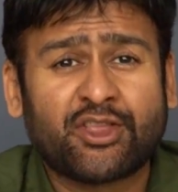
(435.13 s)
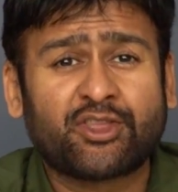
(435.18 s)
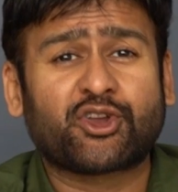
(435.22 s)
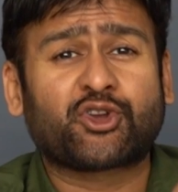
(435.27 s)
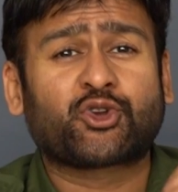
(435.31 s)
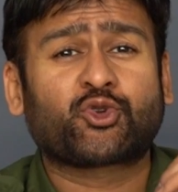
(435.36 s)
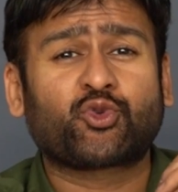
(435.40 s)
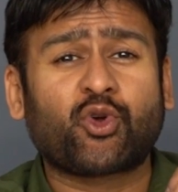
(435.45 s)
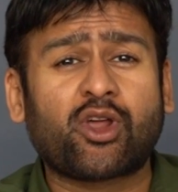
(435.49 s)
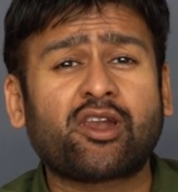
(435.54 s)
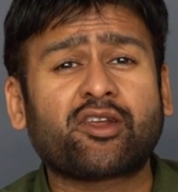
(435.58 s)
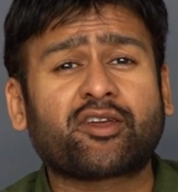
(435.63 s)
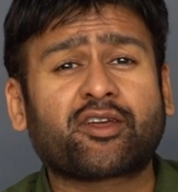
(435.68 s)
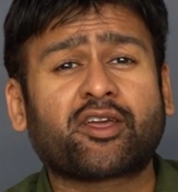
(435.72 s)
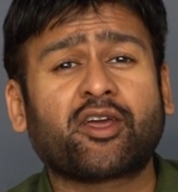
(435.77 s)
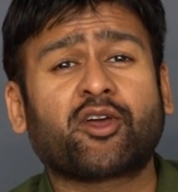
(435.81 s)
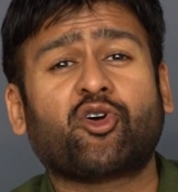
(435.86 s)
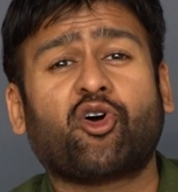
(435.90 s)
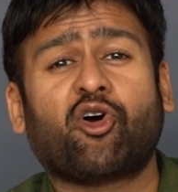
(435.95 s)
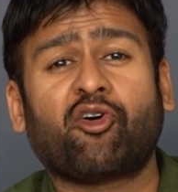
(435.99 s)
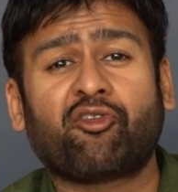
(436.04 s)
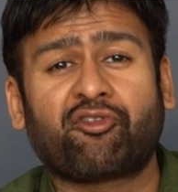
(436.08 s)
The twelve
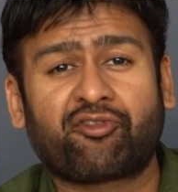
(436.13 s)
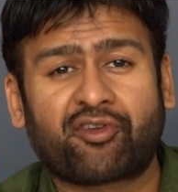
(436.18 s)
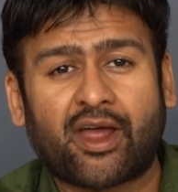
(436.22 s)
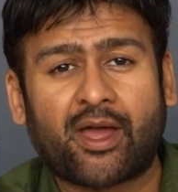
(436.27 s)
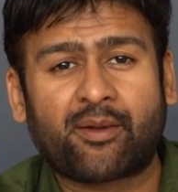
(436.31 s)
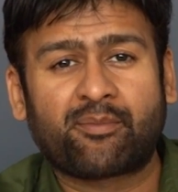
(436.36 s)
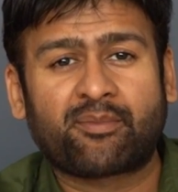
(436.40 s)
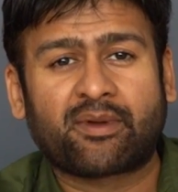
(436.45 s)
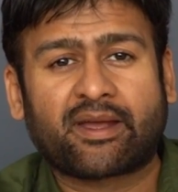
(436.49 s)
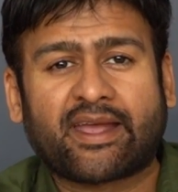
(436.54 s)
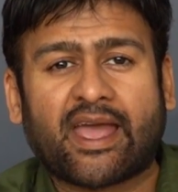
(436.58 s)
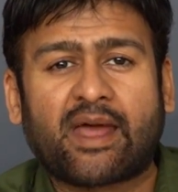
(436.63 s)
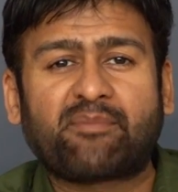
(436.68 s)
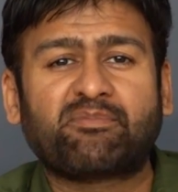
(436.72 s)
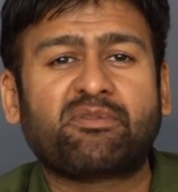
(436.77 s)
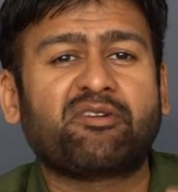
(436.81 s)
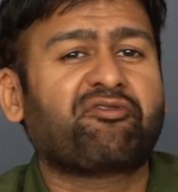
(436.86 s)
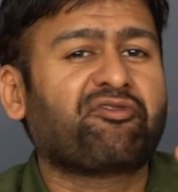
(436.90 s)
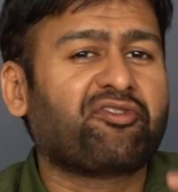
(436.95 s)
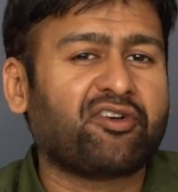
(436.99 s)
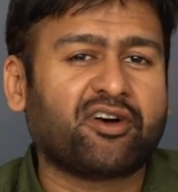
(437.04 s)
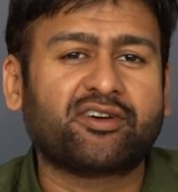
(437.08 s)
gig of RAM can
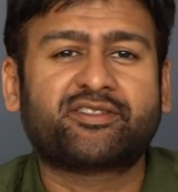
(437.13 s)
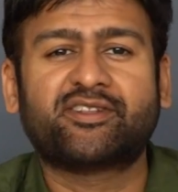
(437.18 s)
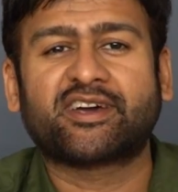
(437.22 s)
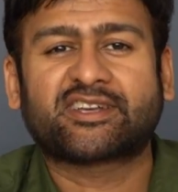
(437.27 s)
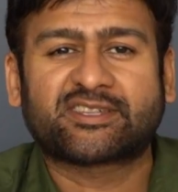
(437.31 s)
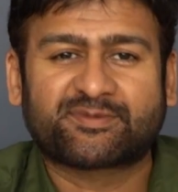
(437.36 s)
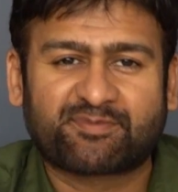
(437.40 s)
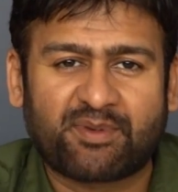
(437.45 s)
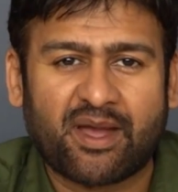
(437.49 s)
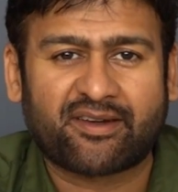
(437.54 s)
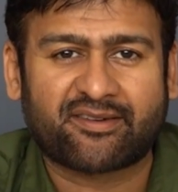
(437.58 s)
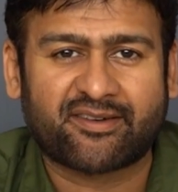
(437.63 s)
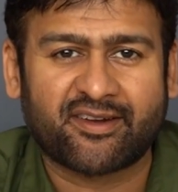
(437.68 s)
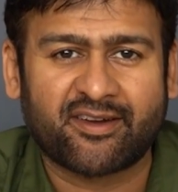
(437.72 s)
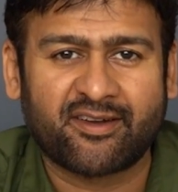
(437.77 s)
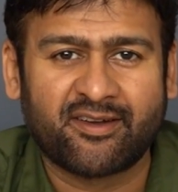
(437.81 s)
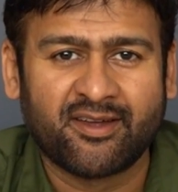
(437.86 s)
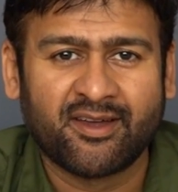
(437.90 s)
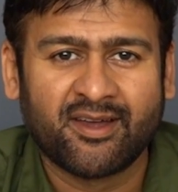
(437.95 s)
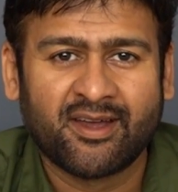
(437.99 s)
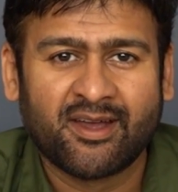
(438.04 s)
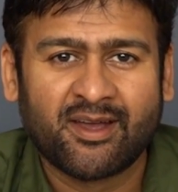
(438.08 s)
be further
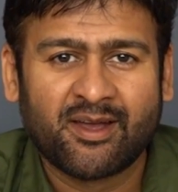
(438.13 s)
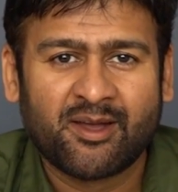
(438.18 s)
expanded